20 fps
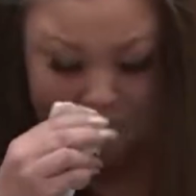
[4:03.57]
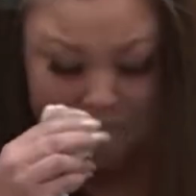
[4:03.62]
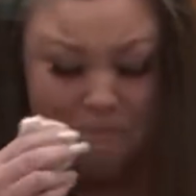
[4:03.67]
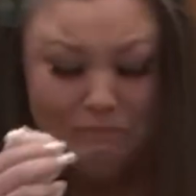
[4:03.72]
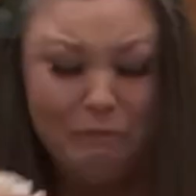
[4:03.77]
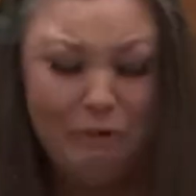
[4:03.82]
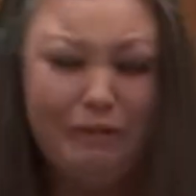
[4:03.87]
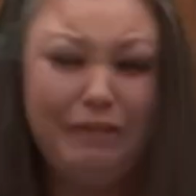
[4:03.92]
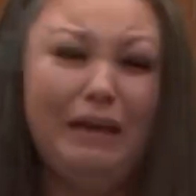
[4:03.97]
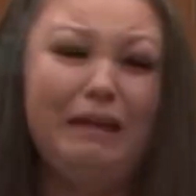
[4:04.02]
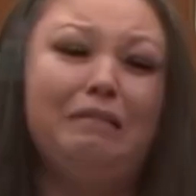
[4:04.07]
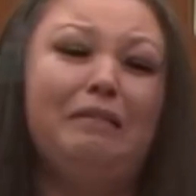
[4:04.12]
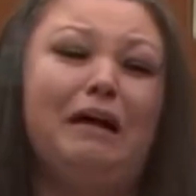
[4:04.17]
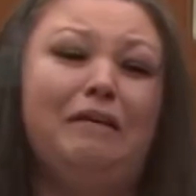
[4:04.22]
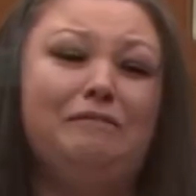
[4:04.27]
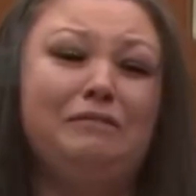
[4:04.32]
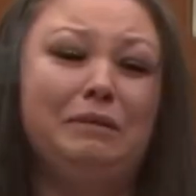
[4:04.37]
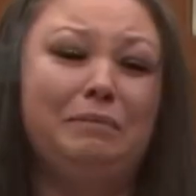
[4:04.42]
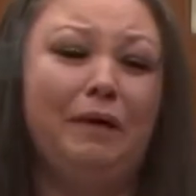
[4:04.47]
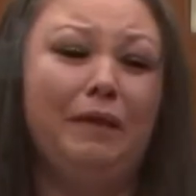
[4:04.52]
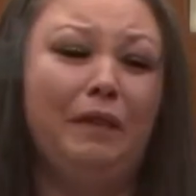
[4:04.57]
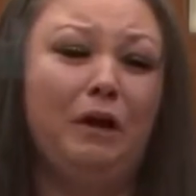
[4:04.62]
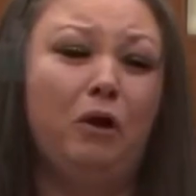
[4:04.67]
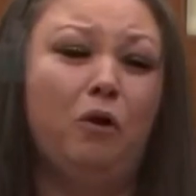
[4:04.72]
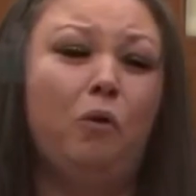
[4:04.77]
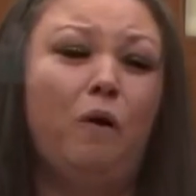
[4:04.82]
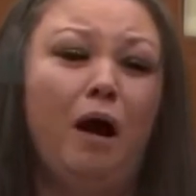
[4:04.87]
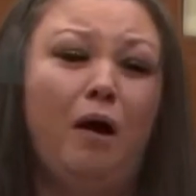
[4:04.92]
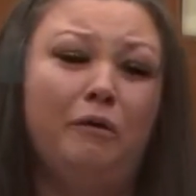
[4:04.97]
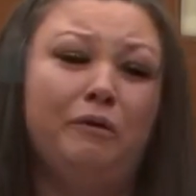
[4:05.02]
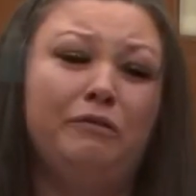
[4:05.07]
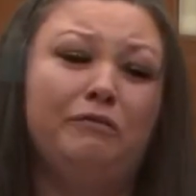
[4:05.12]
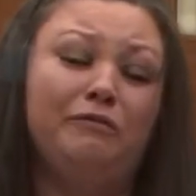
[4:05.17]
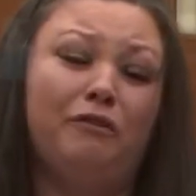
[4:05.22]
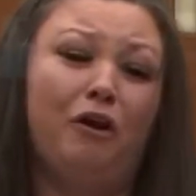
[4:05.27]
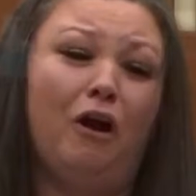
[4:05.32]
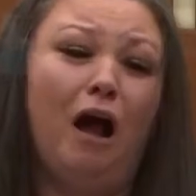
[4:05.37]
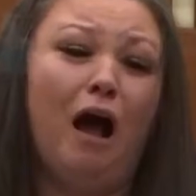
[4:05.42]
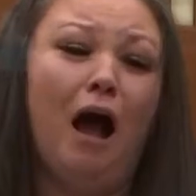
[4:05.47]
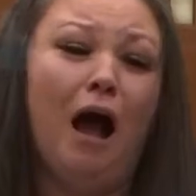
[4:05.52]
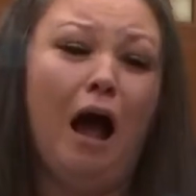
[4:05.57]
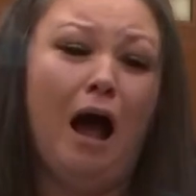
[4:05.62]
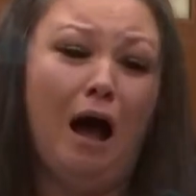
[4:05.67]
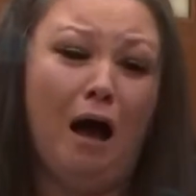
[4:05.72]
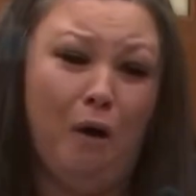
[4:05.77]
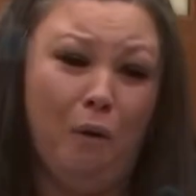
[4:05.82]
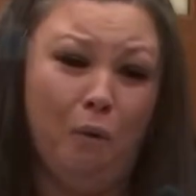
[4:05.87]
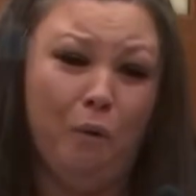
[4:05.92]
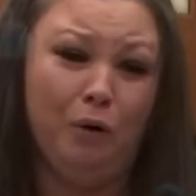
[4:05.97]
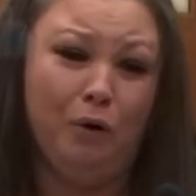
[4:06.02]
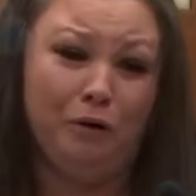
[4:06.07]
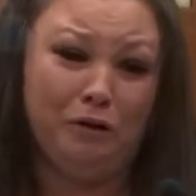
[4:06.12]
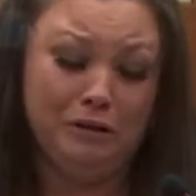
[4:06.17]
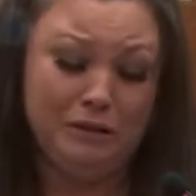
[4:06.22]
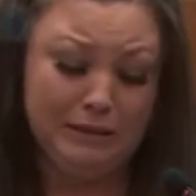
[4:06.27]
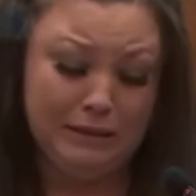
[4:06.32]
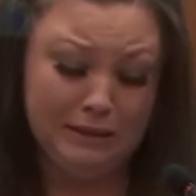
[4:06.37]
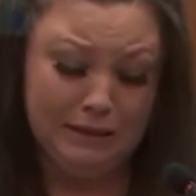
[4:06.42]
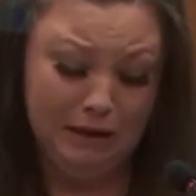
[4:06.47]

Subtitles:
where they left him on the ground for hours